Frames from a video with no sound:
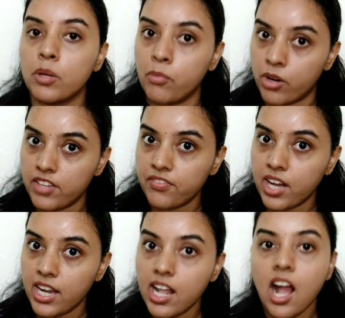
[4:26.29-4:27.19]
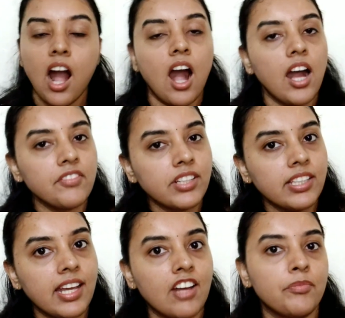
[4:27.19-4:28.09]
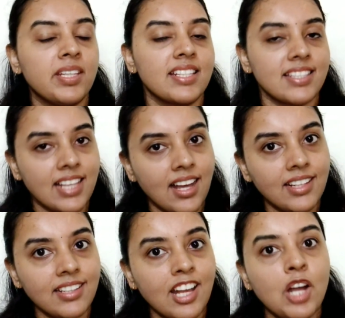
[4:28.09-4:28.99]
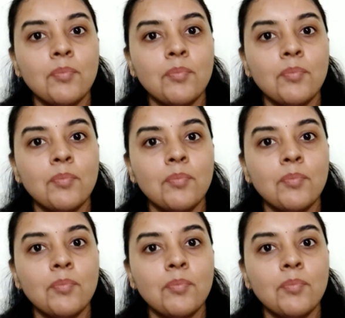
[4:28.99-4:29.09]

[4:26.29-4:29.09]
or modified after they have been signed,